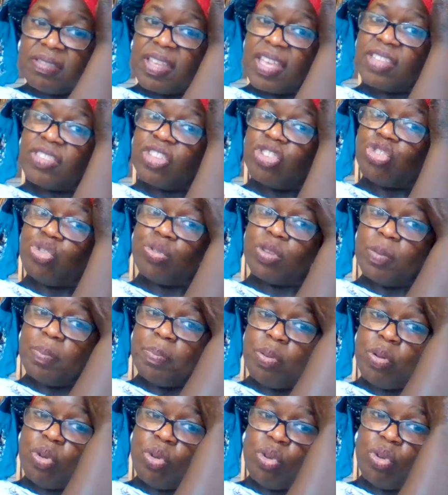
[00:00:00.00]
that you can
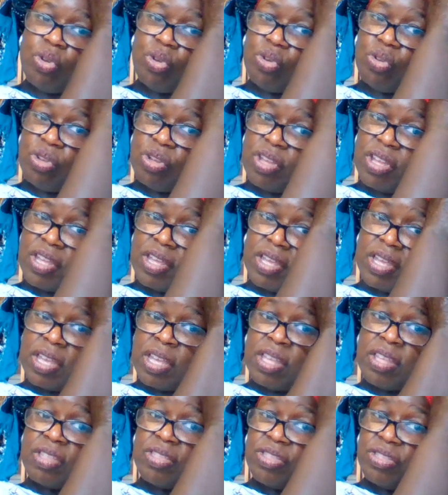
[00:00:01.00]
pull
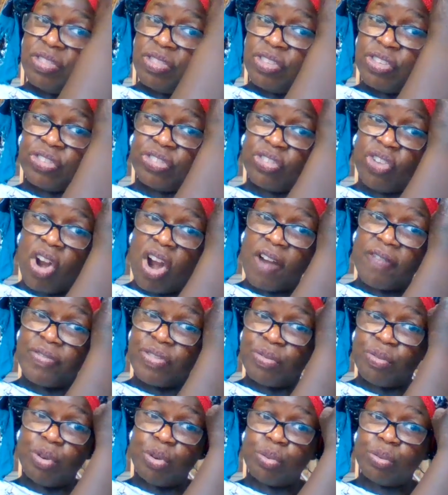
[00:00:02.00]
the scarf
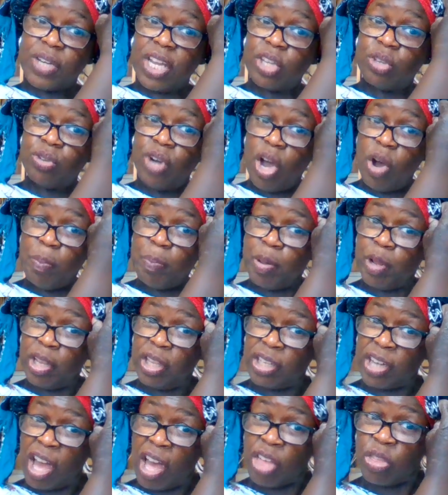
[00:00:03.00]
through. Now you don't pull
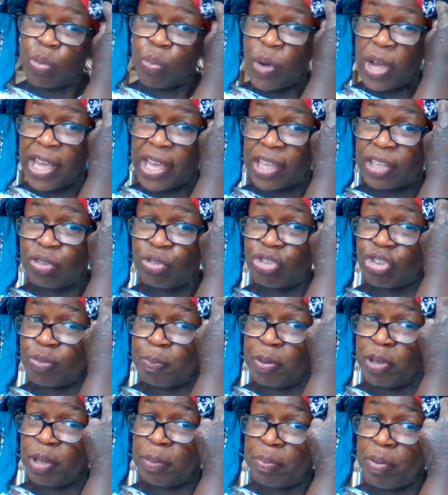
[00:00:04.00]
it all the way, you just
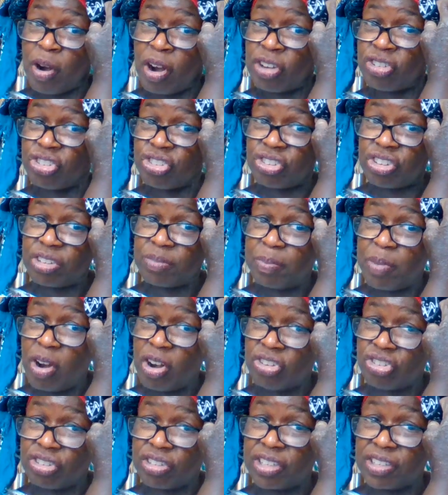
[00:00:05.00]
pull it
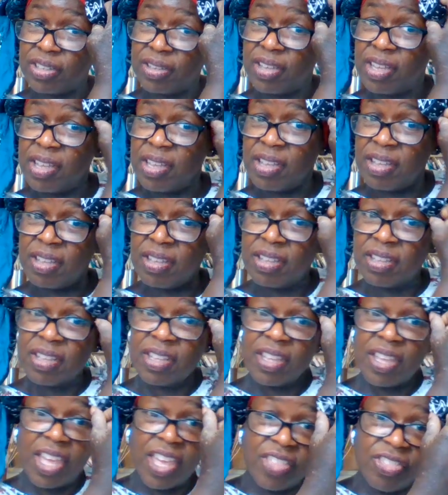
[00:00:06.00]
partially.
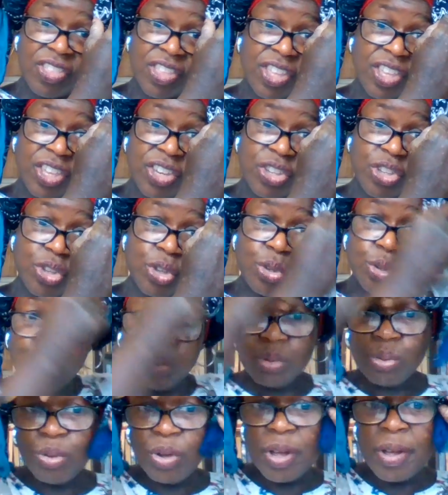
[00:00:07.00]
And then
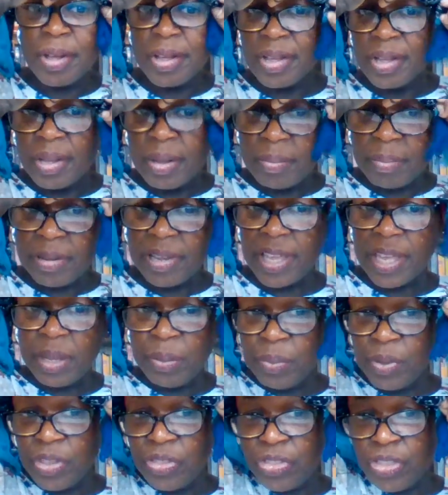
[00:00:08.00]
you play
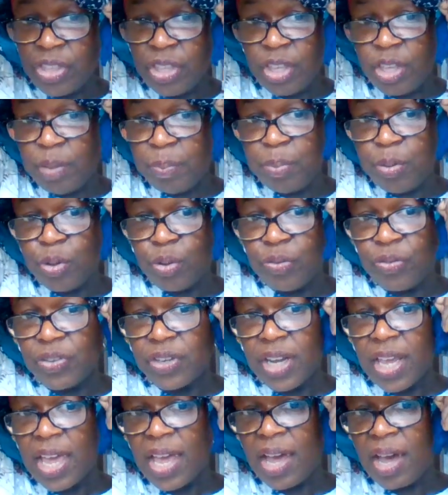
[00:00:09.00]
with it, poof it
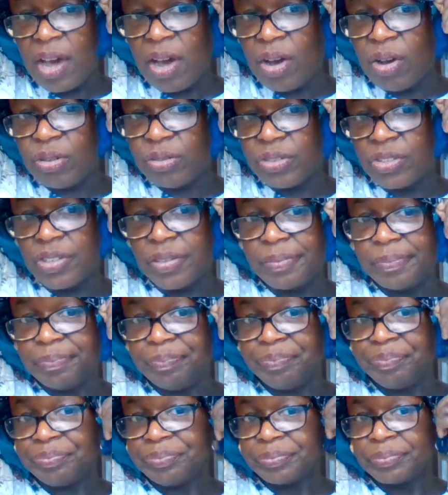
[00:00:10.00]
out.
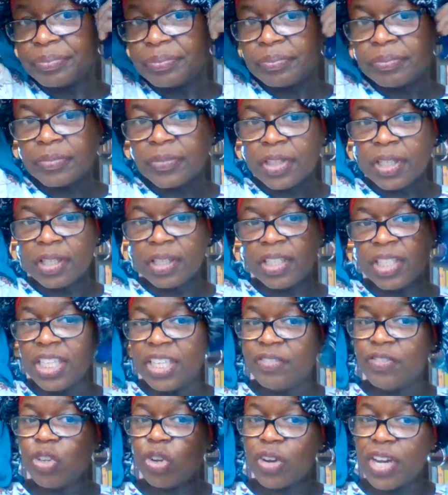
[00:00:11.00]

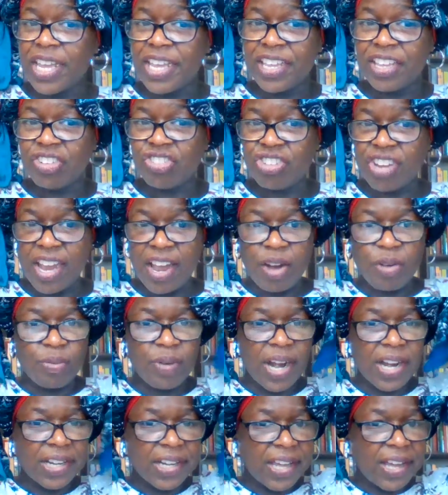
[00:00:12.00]
Leave your edge out
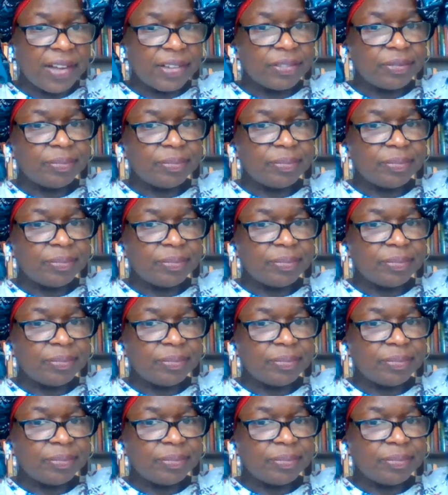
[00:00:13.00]
right now.